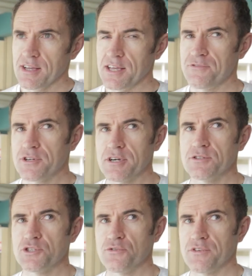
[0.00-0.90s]
If you go
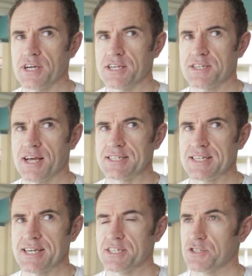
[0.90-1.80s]
too fast and
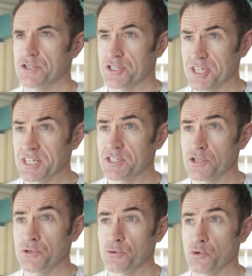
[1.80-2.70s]
get to
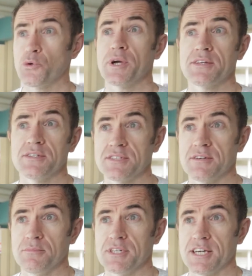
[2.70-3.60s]
T2 quicker than
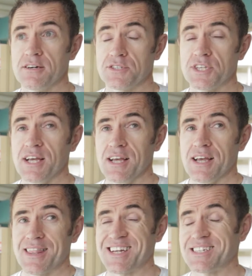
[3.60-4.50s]
somebody else,
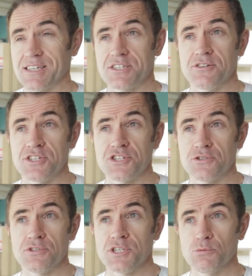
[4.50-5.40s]
that does not
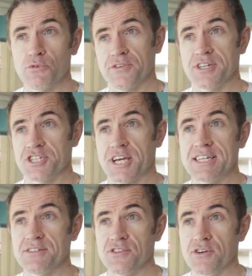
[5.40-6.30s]
ensure you will finish
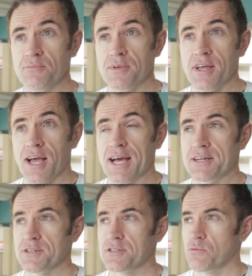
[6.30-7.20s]
ahead of them.
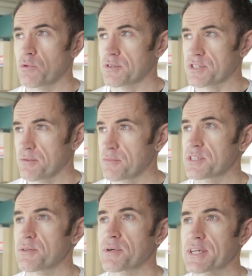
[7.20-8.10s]
And while
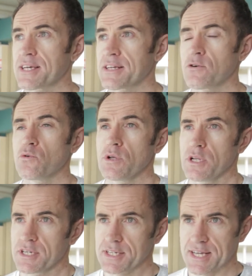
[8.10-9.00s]
somebody's a beginner or
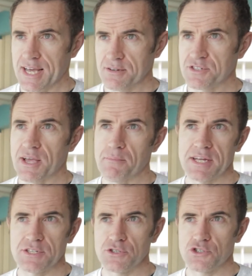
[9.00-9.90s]
learning how to get
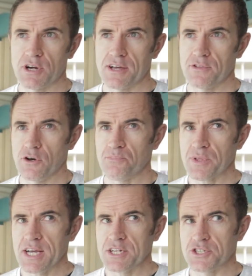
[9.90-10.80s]
better at triathlon,
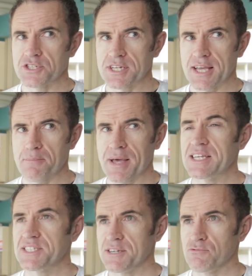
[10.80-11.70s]
just to get
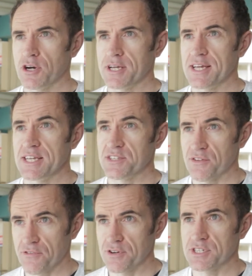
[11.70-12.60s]
pacing right is the
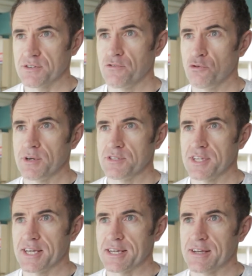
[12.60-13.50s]
first and foremost
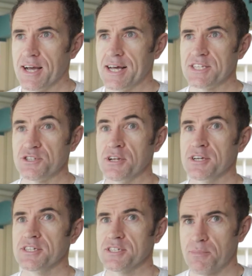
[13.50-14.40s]
thing. And as you
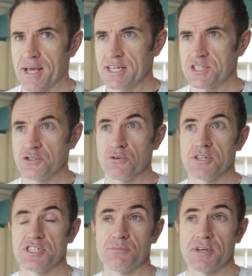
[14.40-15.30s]
learn to pace, you
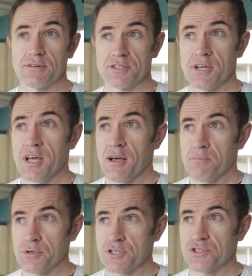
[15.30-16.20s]
learn to be able to
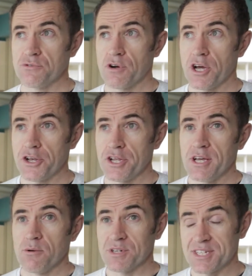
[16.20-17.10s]
push the run,
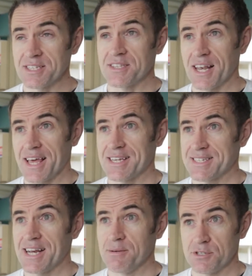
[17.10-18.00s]
which is the
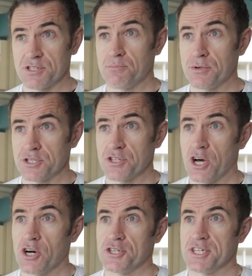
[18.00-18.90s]
last element to push the
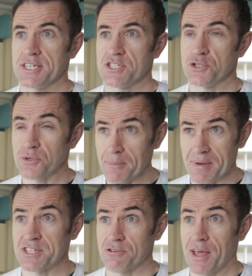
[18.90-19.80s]
hardest, you get
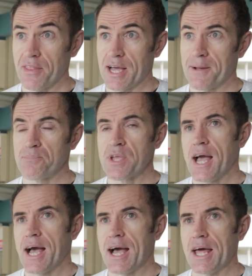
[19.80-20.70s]
better at that.
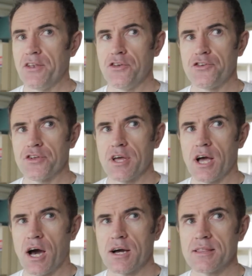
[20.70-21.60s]
And
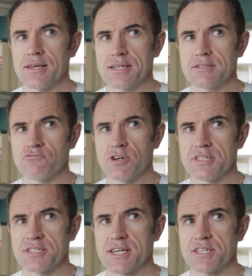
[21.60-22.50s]
I think
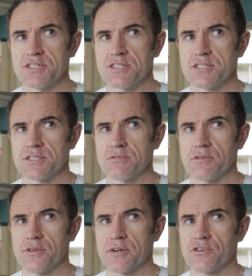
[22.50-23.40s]
run sessions
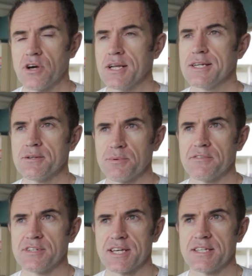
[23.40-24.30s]
that have got a little bit
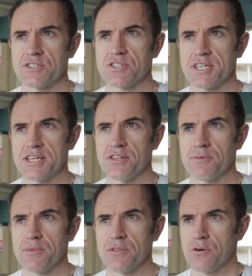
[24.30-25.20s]
of intensity in
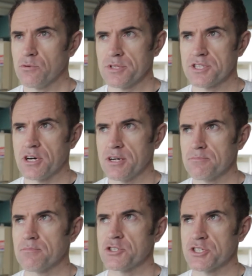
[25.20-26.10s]
them, not all the
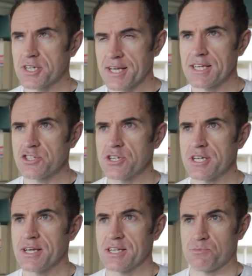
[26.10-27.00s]
time, just
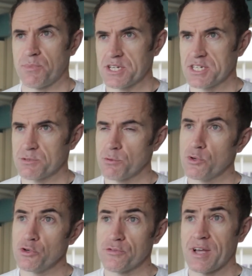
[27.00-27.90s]
occasionally, especially as we
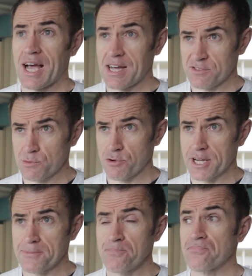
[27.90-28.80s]
move out of
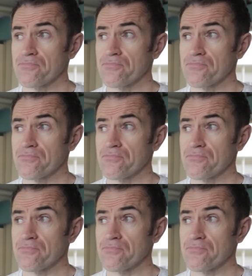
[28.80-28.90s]
spring